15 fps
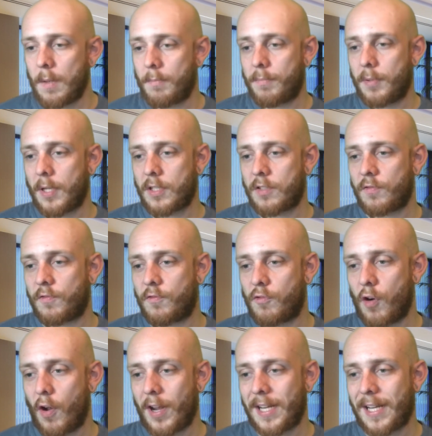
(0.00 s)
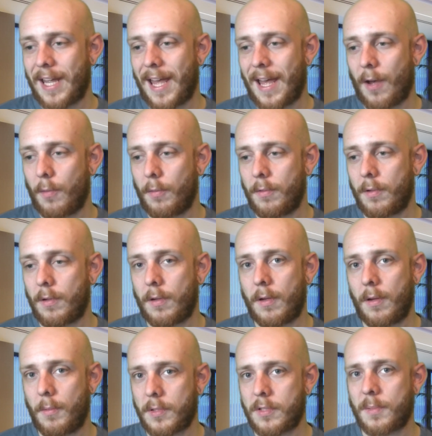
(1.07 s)
But right now,
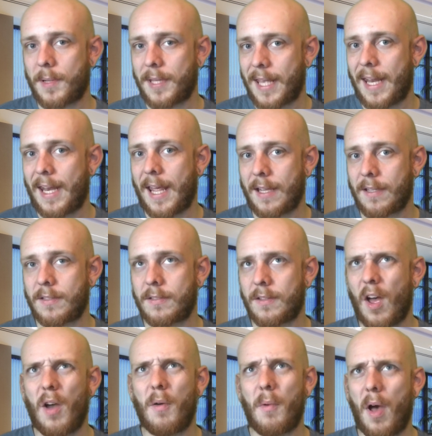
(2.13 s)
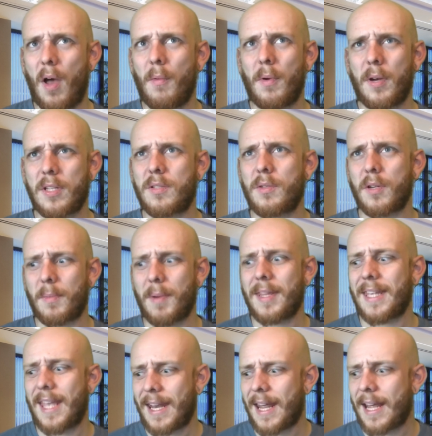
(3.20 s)
I want to talk about the NX. I want to talk
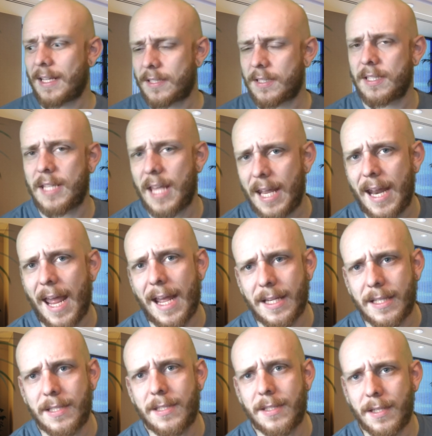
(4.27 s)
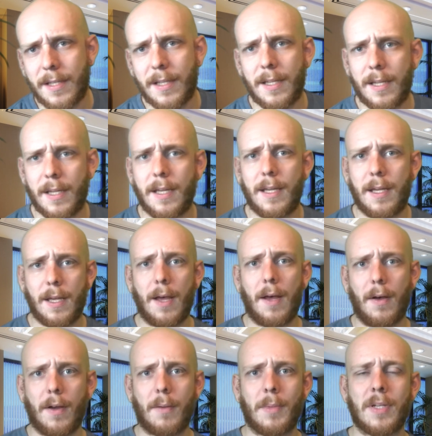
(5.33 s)
about the NX, because the NX
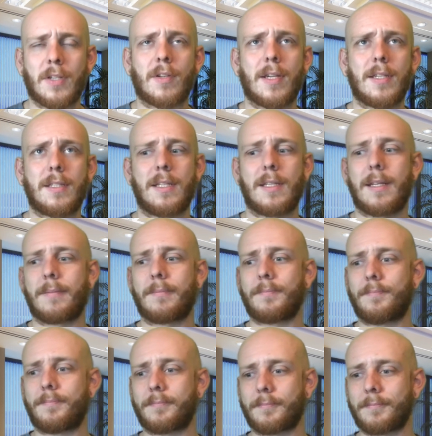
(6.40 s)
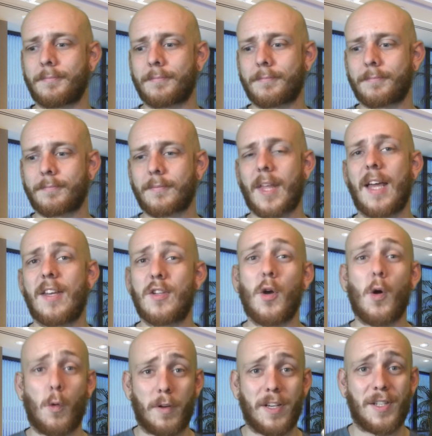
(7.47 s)
I'm interested in, and
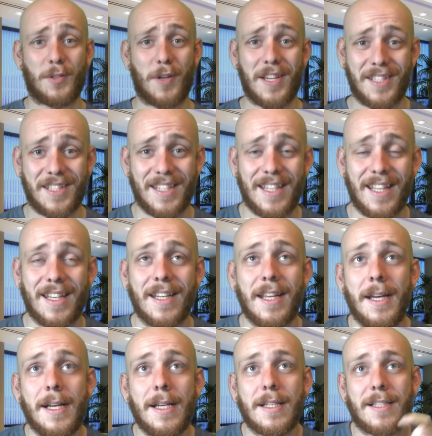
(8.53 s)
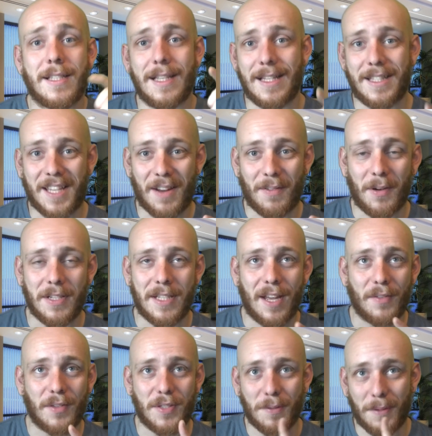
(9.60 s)
you're interested in. So let's get right
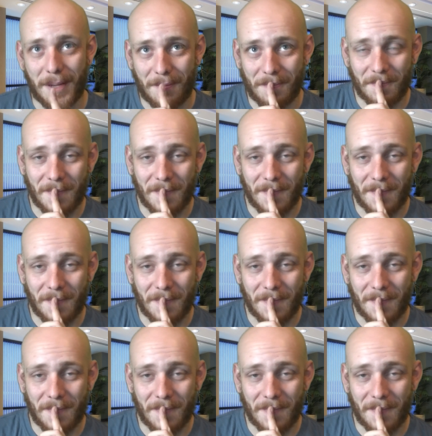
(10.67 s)
down to it.